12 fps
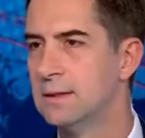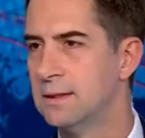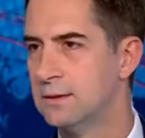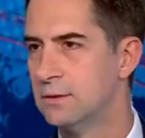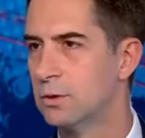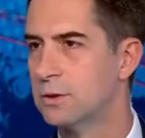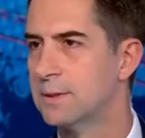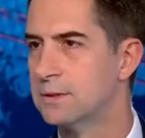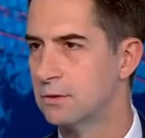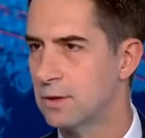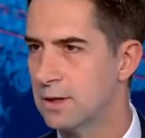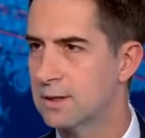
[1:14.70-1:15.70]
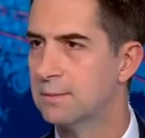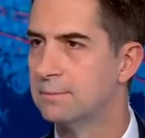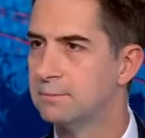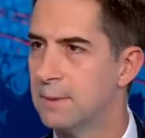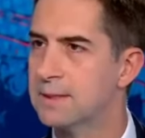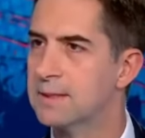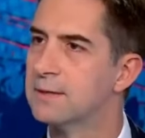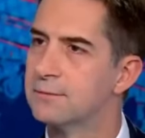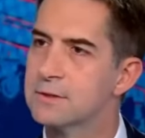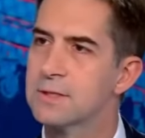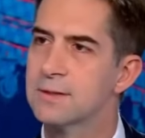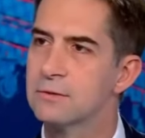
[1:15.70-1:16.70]
endorsements are not going to make the
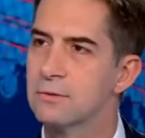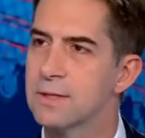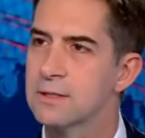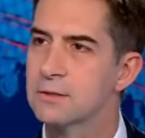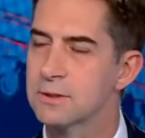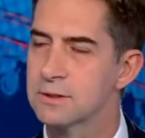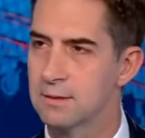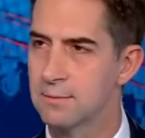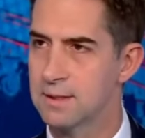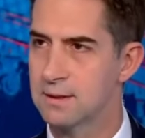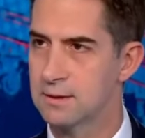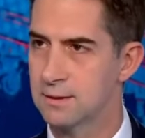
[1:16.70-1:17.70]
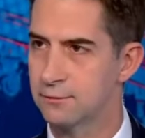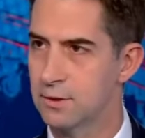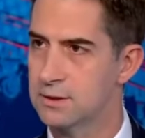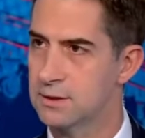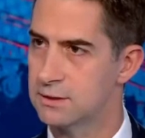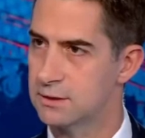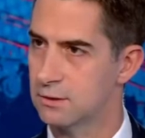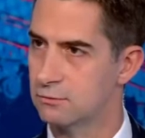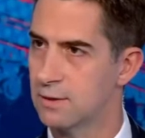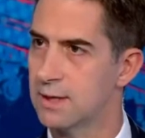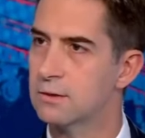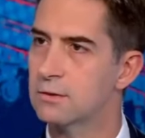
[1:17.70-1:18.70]
difference in this race. What's going to make the difference is their
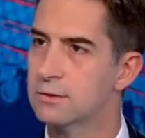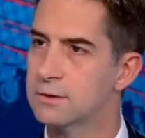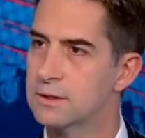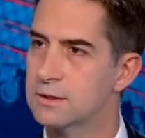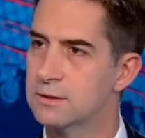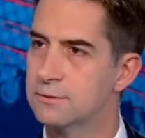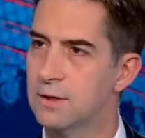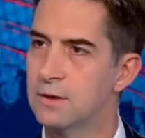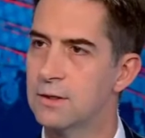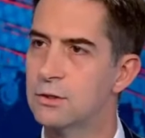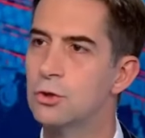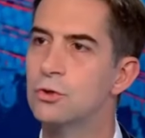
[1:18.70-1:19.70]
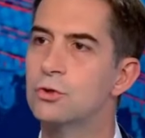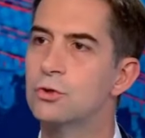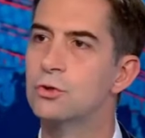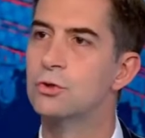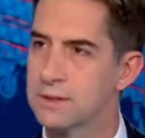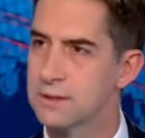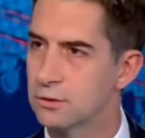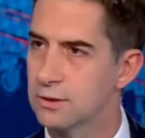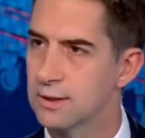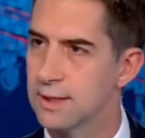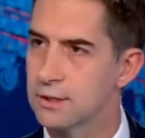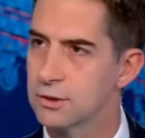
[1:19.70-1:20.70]
records. This is a very unusual presidential
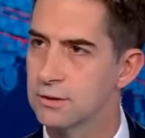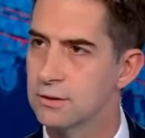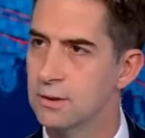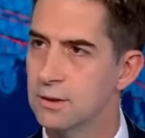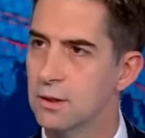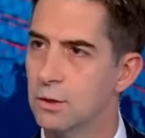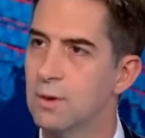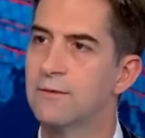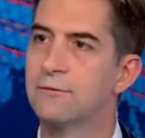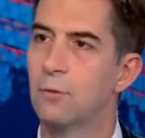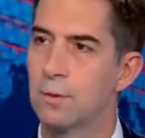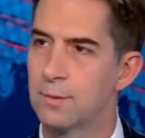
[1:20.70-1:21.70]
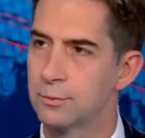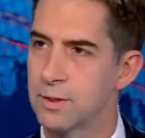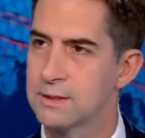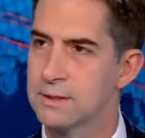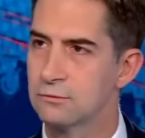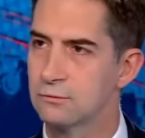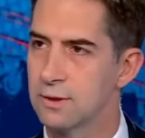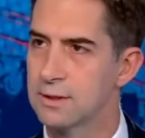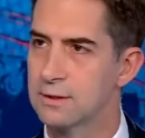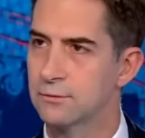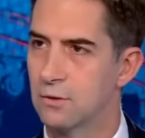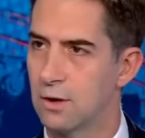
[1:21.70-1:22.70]
election. We have a former president
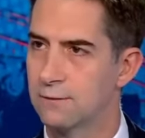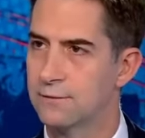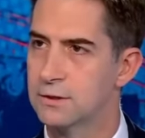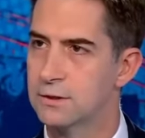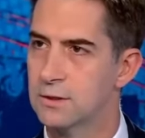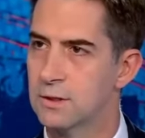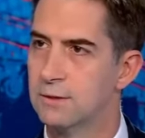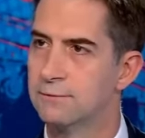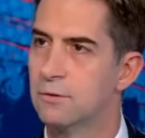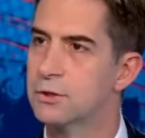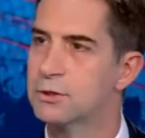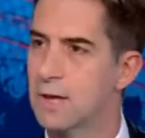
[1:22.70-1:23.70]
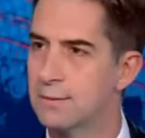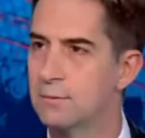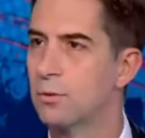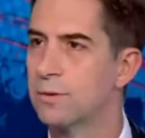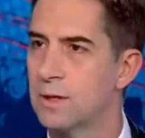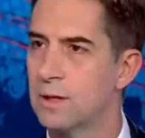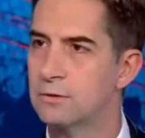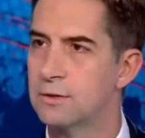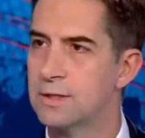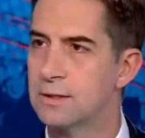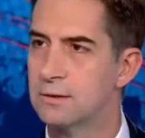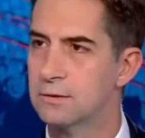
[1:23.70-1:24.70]
running for office, first time in more than
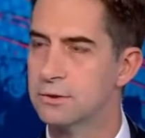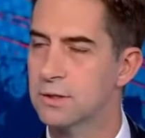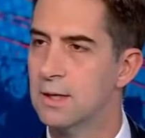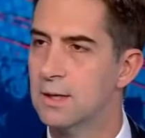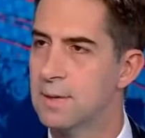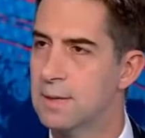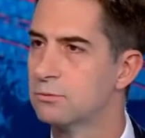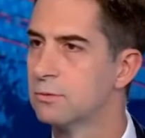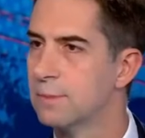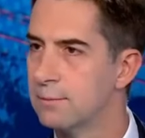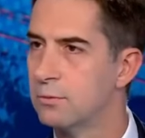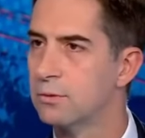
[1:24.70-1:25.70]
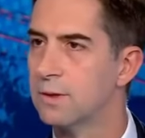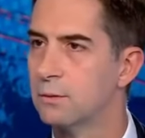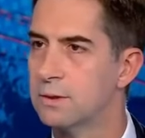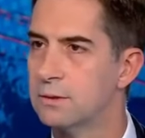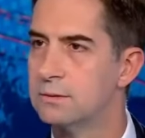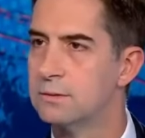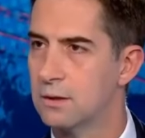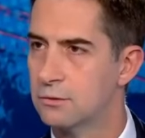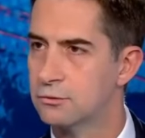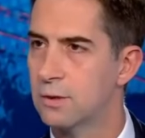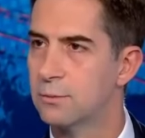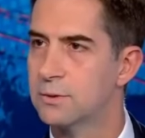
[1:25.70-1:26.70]
100 years. People remember that when
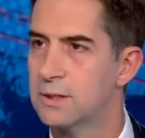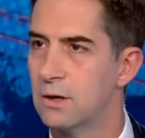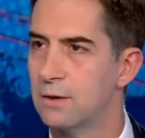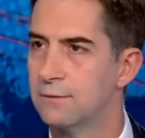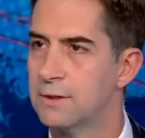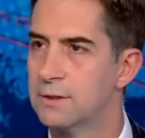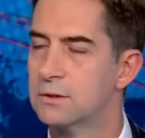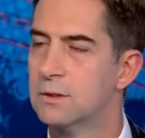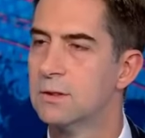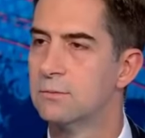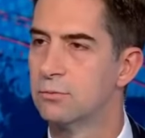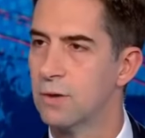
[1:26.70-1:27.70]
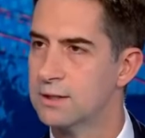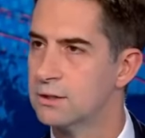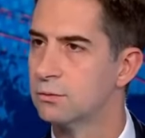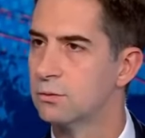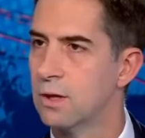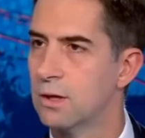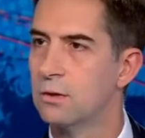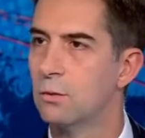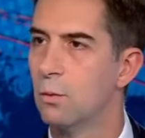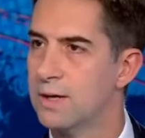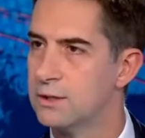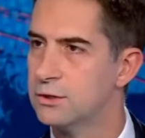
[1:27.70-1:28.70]
Donald Trump was in office, prices were low,
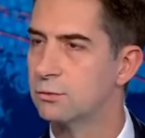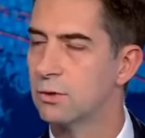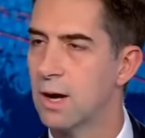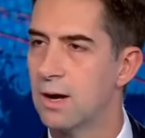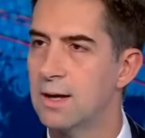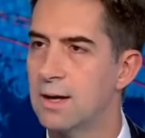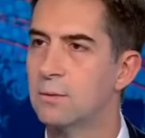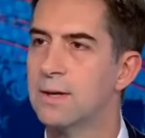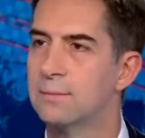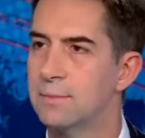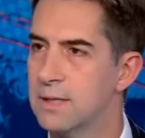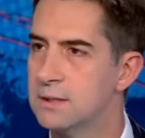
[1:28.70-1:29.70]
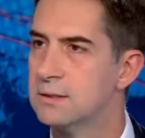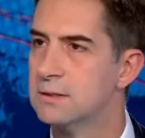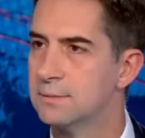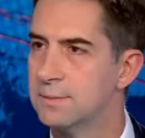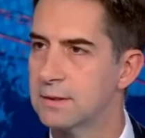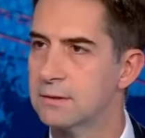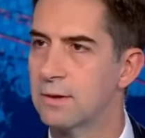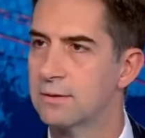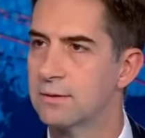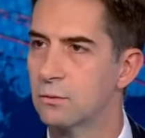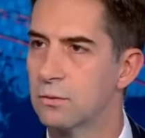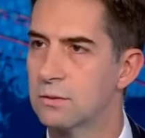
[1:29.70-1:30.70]
wages were high, we had peace and stability around
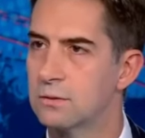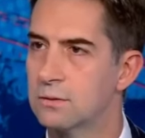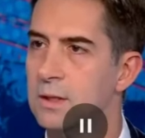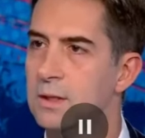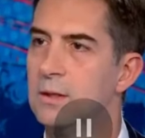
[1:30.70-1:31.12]
the world.